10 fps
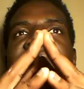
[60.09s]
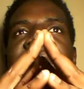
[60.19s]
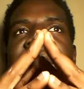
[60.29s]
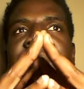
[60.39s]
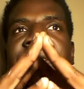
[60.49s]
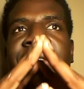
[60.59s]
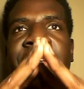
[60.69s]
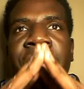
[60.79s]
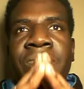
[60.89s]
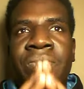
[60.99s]
you got to make sure
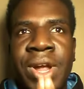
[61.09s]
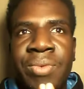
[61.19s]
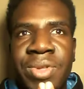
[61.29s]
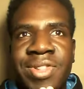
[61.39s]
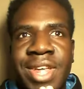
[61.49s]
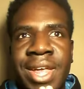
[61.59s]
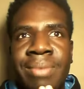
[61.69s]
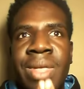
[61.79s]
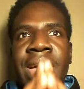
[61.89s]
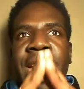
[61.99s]
your frequency
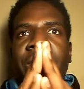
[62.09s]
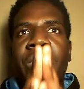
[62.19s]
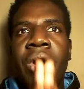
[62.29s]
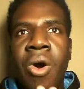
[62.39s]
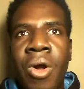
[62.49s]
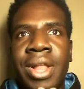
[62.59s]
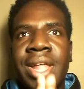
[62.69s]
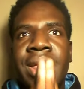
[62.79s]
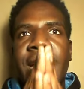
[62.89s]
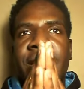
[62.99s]
and your heart
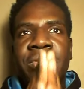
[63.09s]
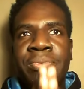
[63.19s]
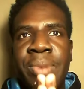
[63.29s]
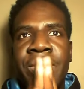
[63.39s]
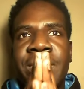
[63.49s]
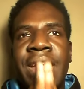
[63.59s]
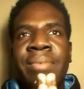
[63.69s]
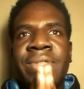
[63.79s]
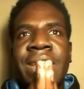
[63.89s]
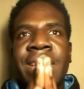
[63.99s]
your spirit and
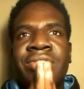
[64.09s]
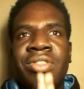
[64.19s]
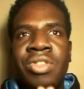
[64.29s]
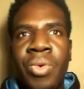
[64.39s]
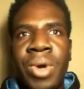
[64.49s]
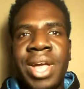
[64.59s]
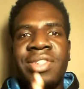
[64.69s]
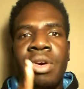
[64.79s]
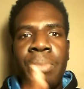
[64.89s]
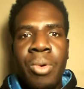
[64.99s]
everything that you're doing is
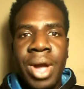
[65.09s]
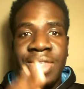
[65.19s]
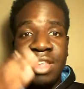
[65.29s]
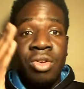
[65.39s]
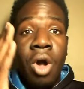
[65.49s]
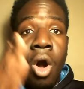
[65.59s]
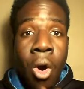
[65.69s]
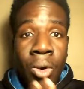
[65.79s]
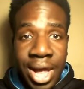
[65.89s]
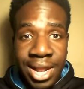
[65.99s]
on point, that you're
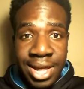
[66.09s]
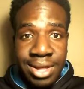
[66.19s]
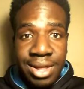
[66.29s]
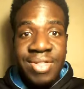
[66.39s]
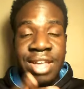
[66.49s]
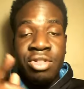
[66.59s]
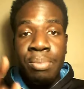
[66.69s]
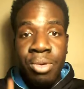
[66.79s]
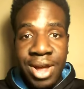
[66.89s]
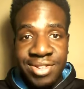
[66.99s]
all in it, that you're
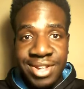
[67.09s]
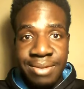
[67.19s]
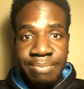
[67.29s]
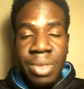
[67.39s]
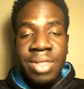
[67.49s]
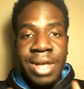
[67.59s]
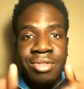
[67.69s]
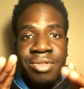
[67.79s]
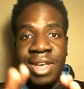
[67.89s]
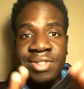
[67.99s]
present, that
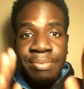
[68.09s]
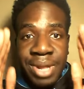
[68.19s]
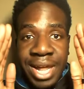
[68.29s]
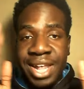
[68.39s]
you're disciplined